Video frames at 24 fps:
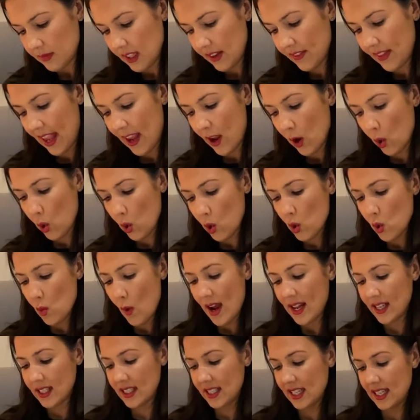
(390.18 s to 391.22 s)
They all
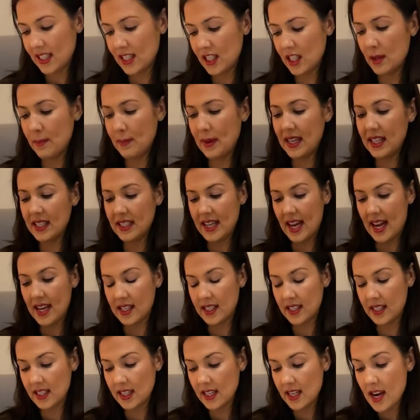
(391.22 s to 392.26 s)
went into the big
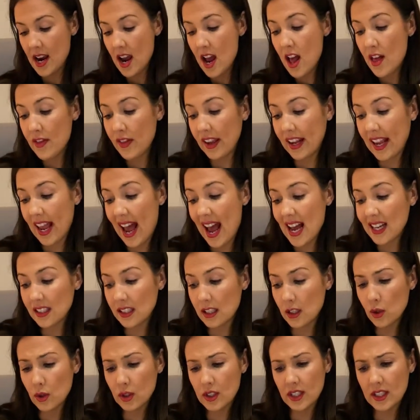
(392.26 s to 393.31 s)
tent. The cats
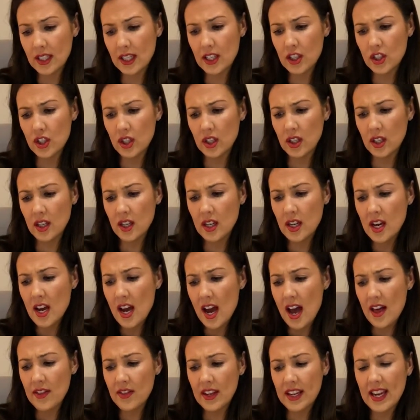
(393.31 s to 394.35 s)
looked at each other,
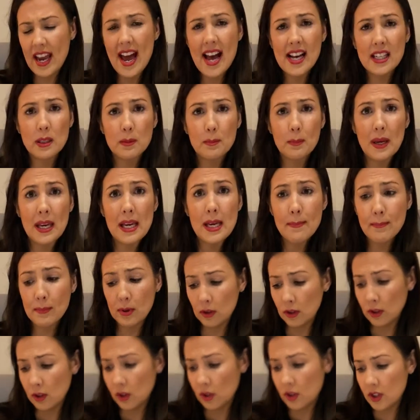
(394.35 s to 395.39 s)
and the cats'
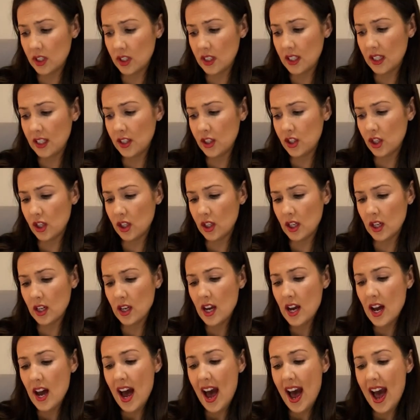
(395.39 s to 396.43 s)
people looked at each other,
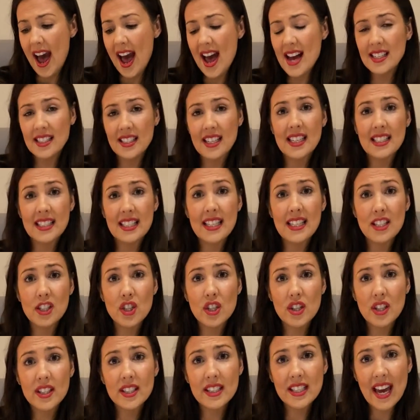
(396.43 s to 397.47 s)
and at each
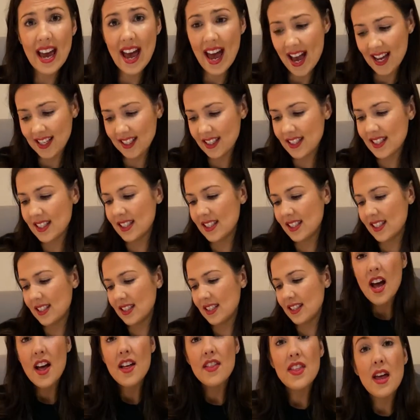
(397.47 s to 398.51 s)
other's cats.
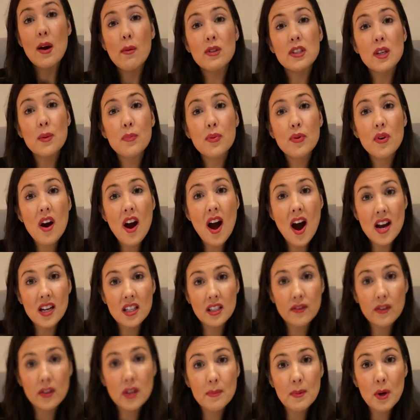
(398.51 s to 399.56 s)
There was a prize
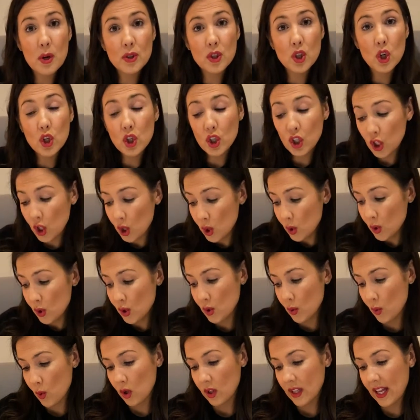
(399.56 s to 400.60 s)
for the most
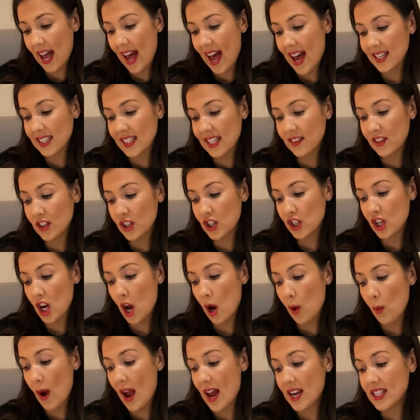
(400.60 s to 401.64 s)
unusual cat in the
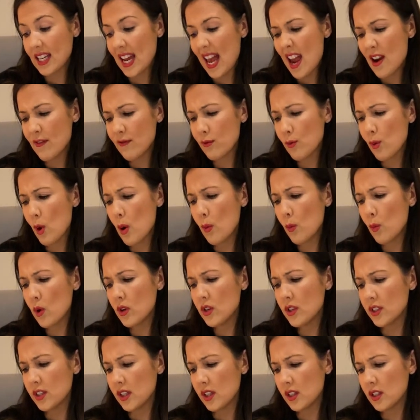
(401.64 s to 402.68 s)
show, and everyone
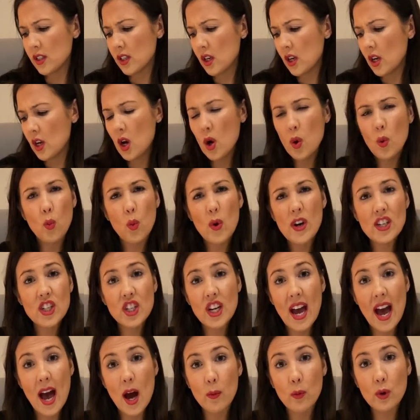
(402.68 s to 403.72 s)
wondered which
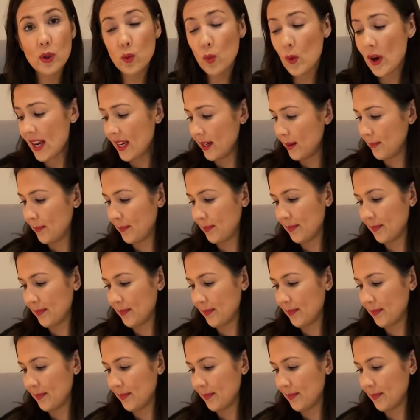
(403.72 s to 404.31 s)
cat would win.